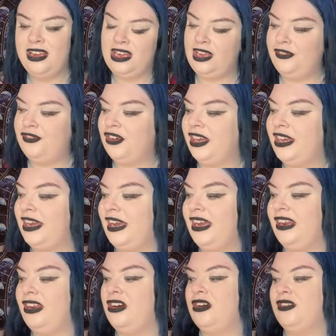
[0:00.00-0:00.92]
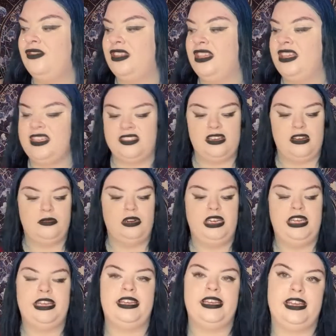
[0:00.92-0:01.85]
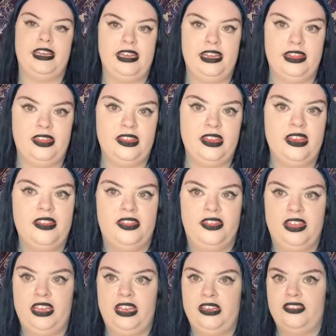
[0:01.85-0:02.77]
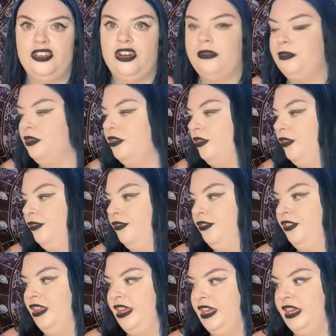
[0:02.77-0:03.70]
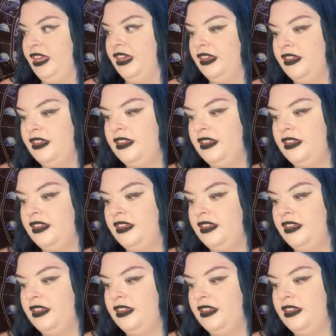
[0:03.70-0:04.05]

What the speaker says: If I can after this, I will link it in the top of the